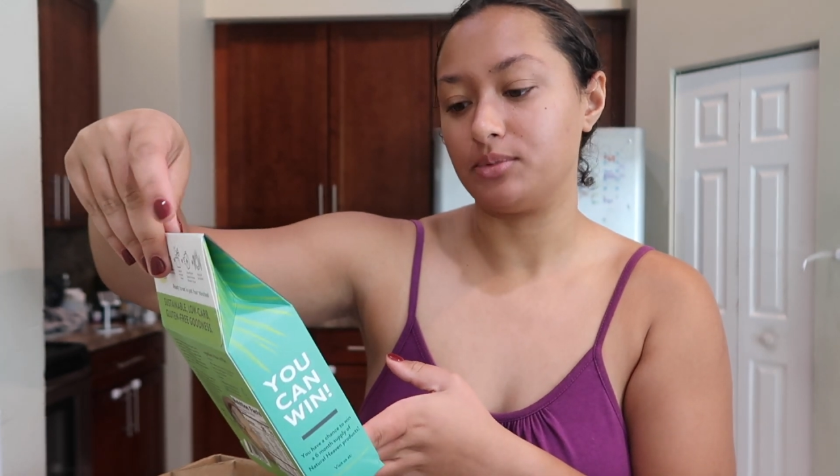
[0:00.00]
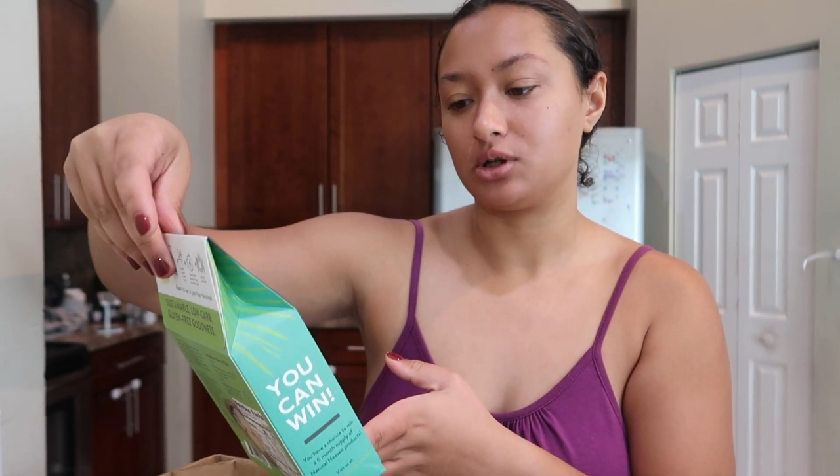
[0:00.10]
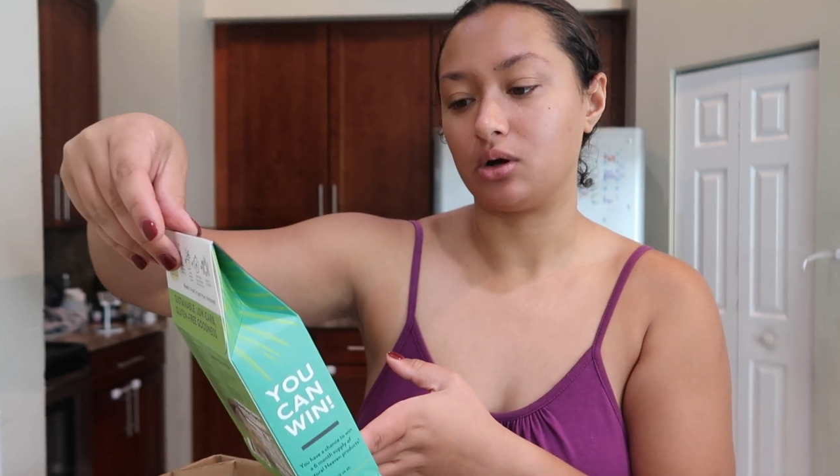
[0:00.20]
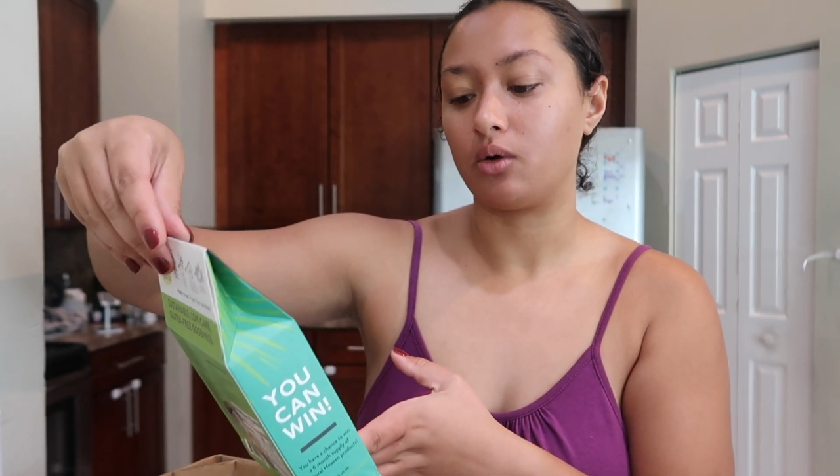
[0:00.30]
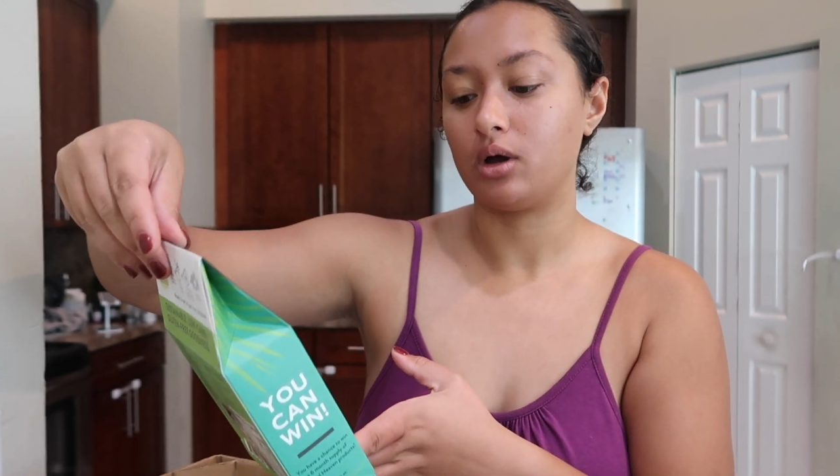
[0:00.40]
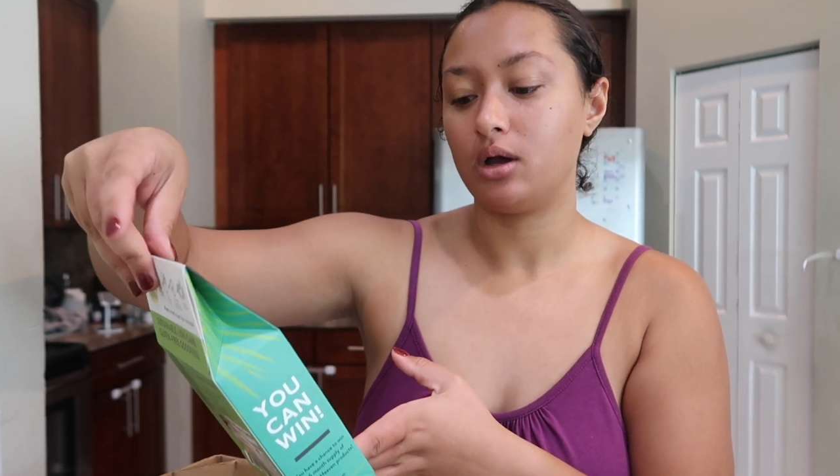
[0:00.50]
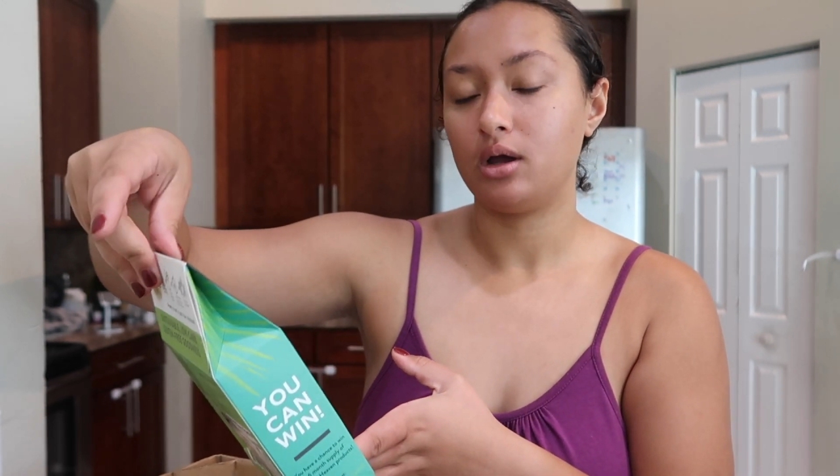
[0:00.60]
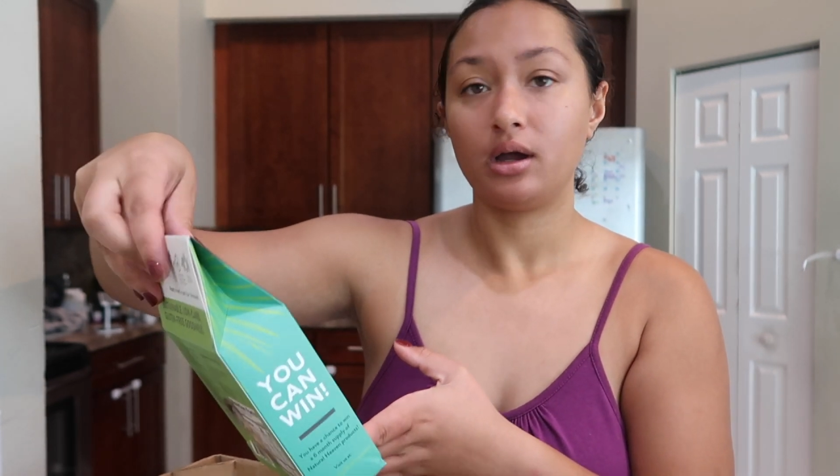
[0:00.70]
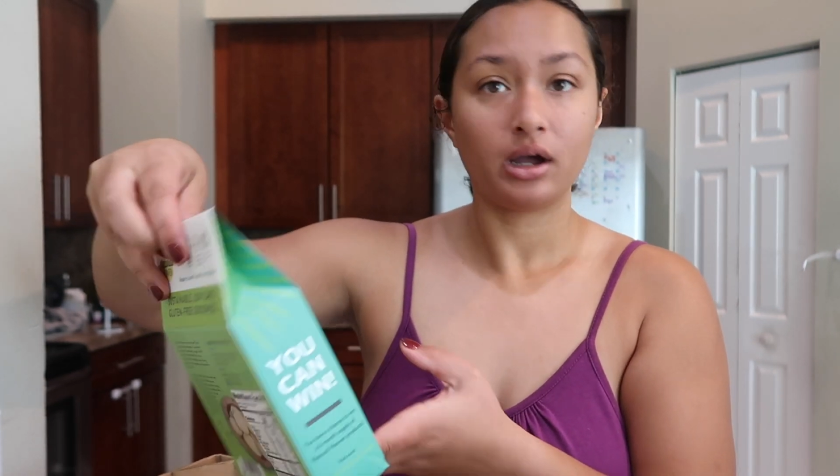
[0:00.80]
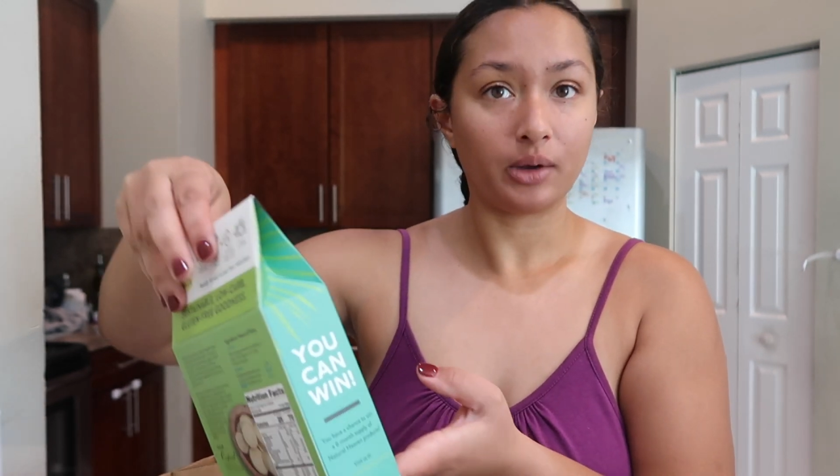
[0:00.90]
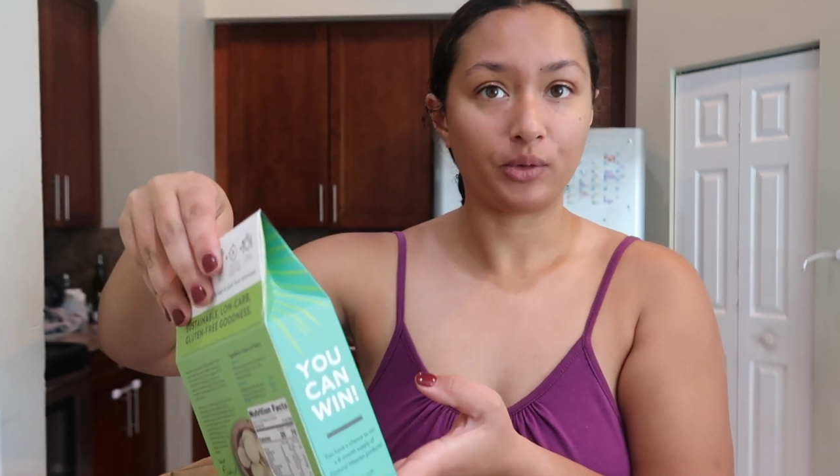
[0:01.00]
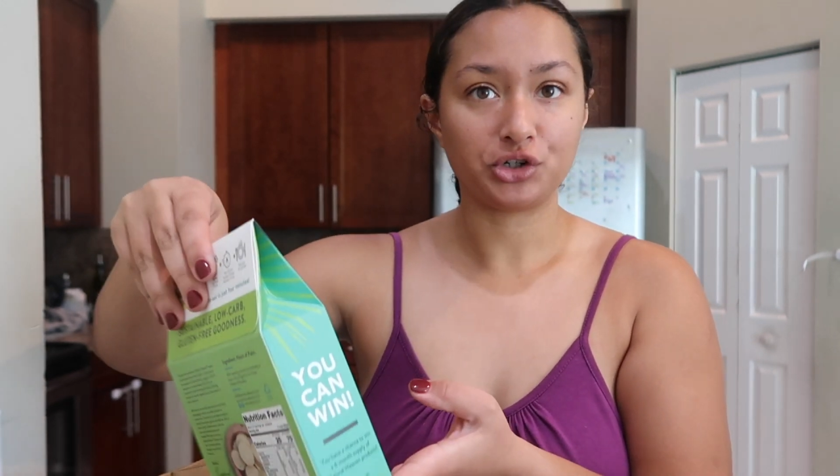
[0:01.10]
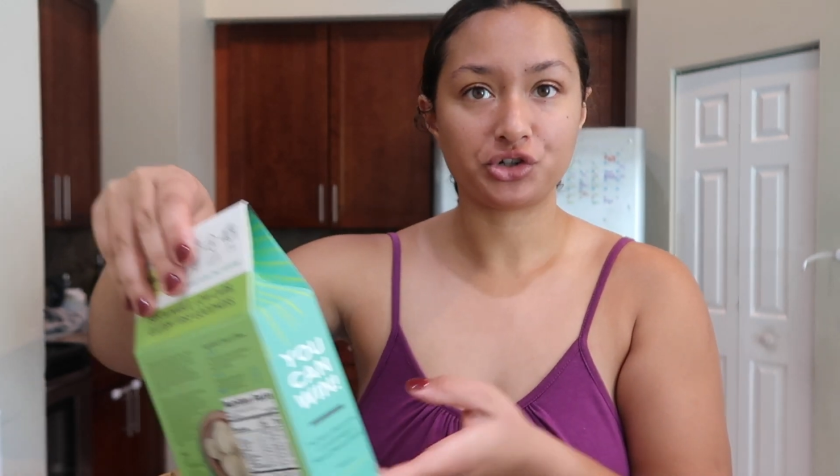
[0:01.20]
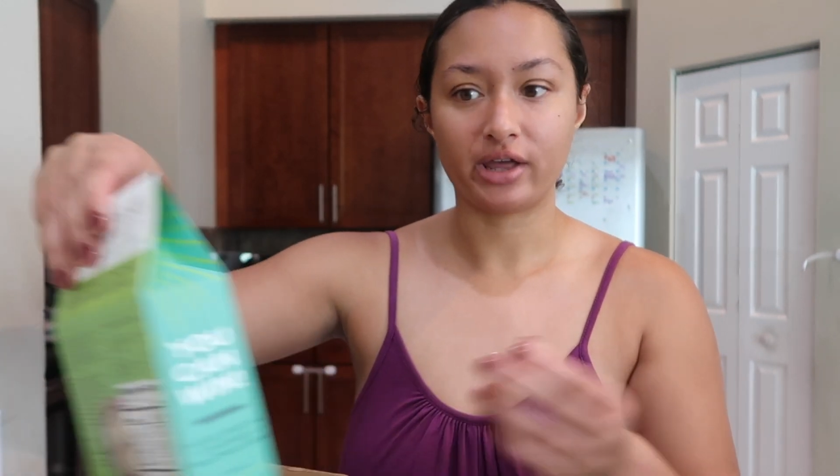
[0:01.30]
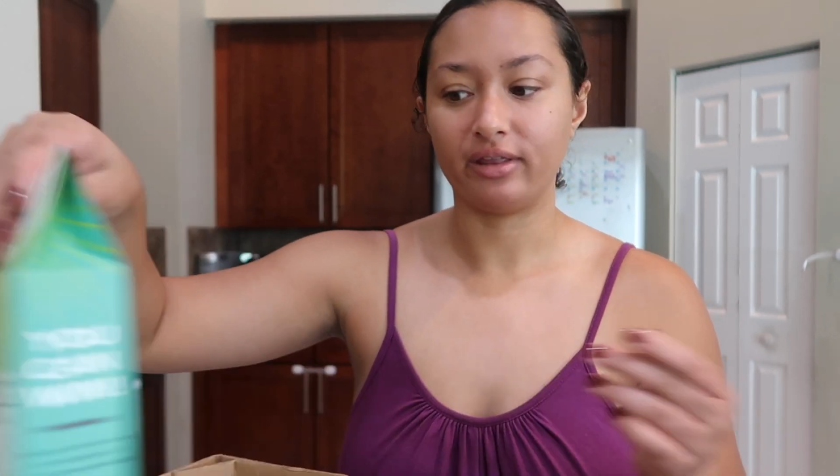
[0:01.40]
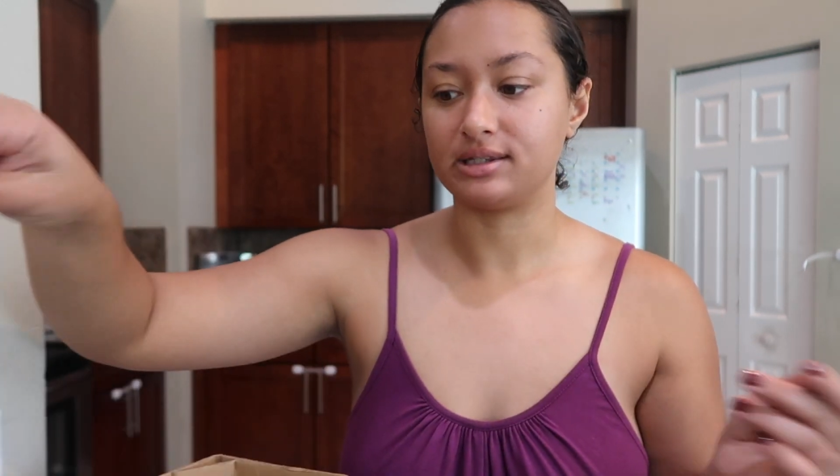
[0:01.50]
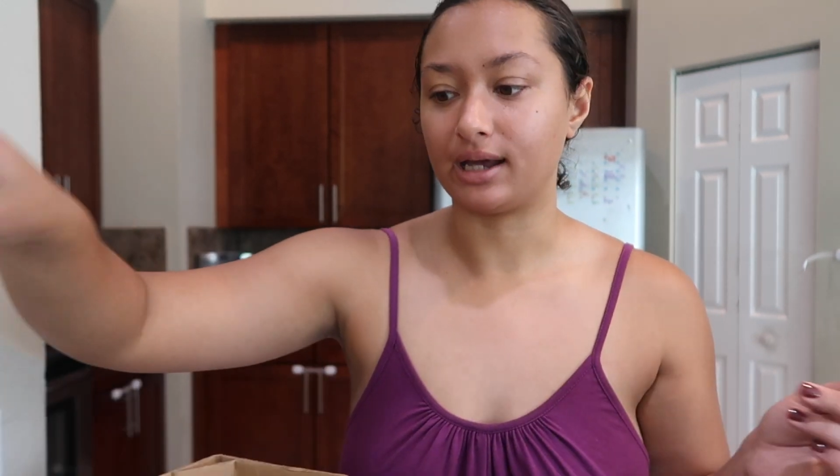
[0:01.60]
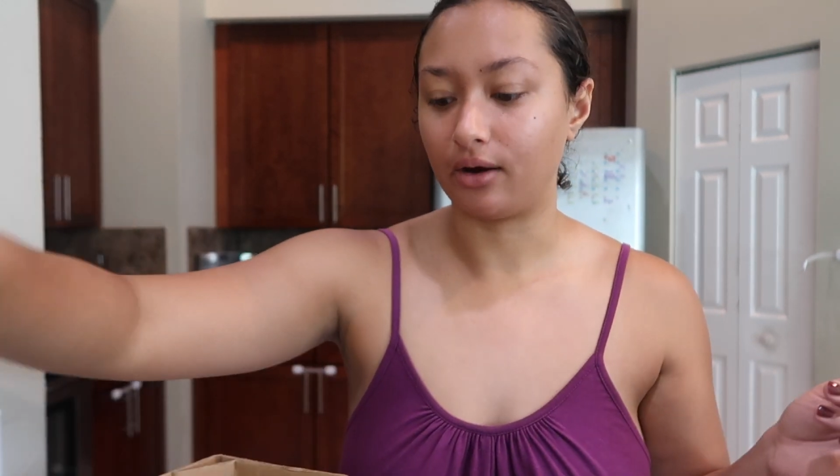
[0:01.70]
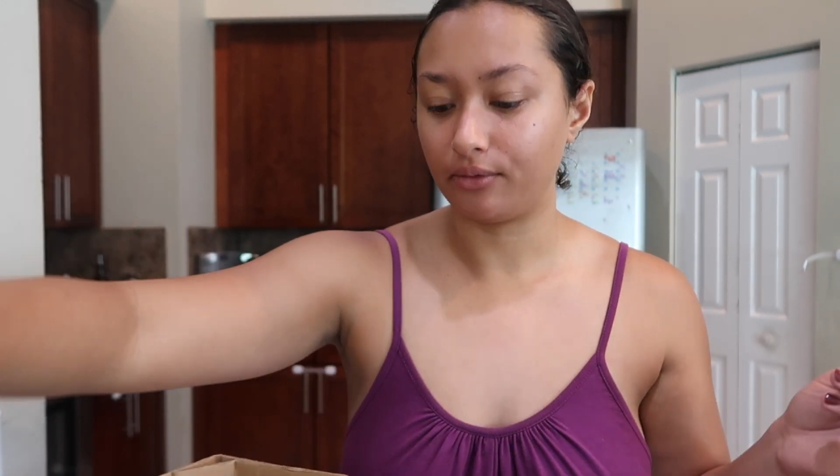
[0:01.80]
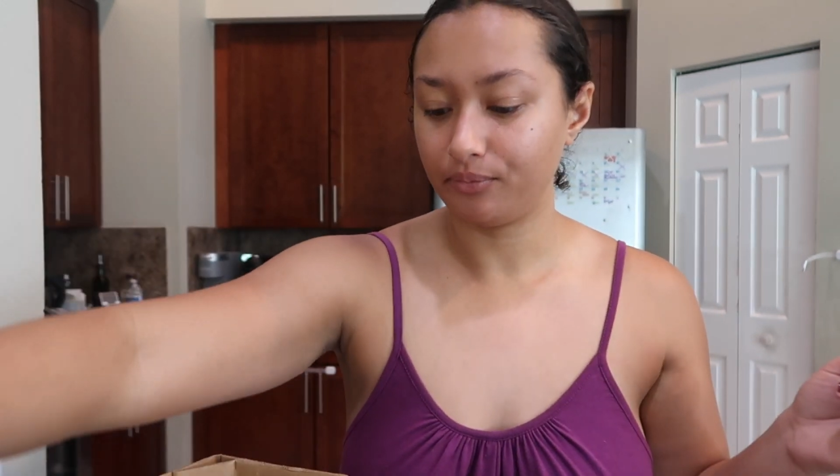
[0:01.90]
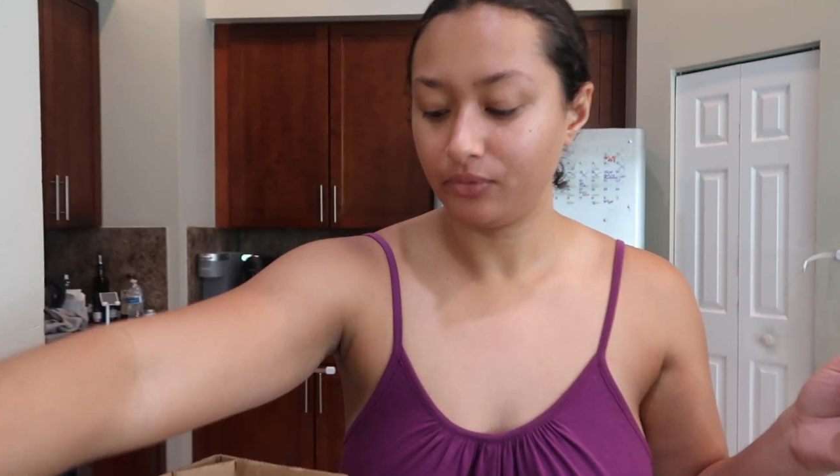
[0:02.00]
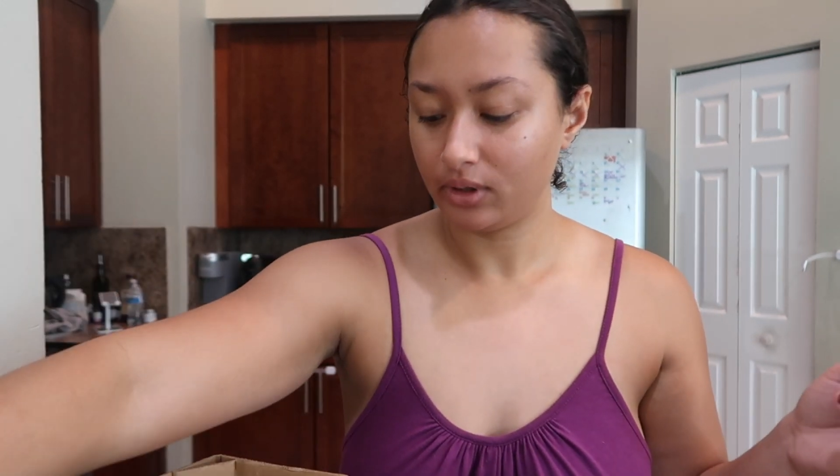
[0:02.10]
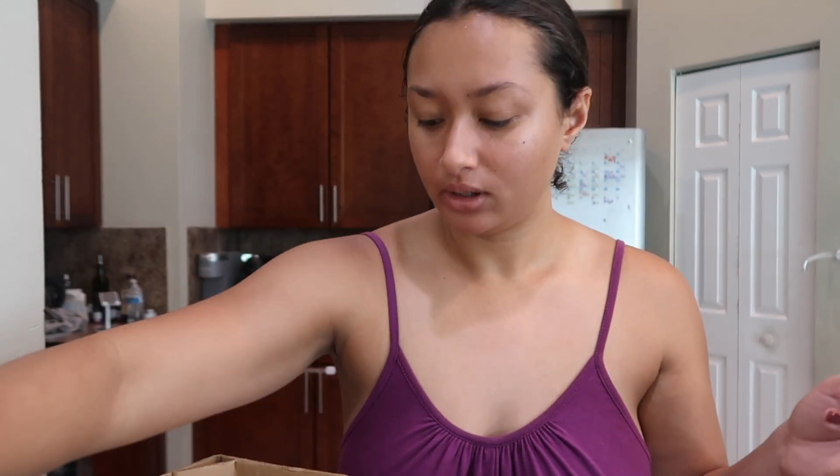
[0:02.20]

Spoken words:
so I want to try this out.